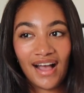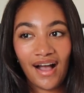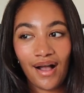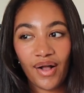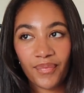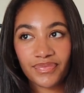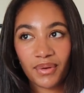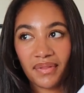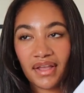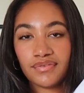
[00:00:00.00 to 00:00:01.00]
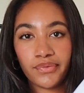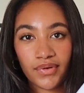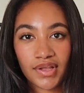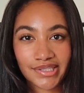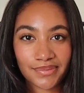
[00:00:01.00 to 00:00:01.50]
Um, there were like four
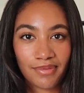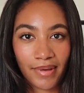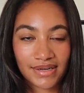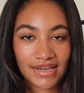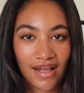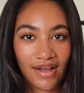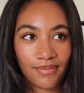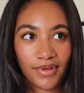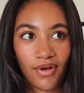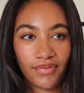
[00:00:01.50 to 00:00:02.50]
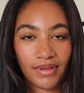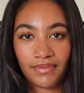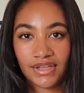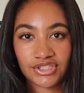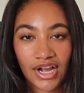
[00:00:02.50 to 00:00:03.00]
looks that we picked out and we only
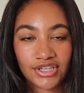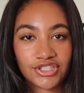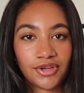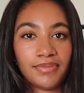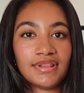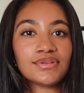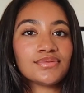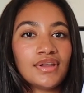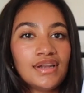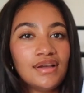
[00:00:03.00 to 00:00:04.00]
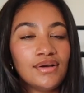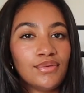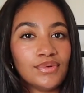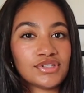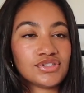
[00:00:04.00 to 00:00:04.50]
really shot two, but this one
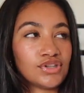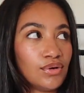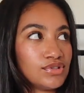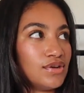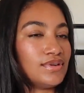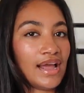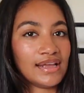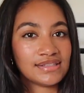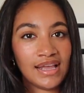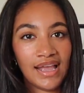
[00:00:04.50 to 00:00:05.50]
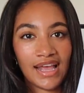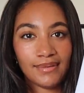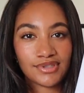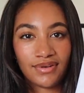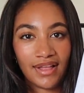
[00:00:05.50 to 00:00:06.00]
was so, so nice. And
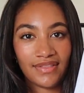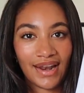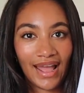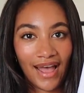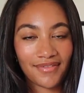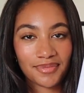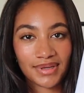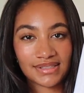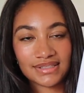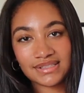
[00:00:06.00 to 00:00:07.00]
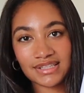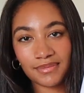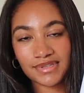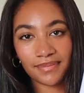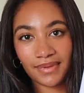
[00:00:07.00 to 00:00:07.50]
I'm so glad that I have it because this is gonna
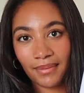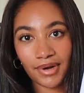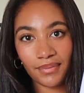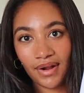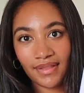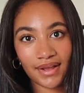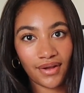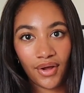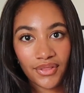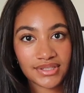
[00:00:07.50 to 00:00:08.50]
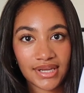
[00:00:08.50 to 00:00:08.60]
be something I'm gonna wear like all the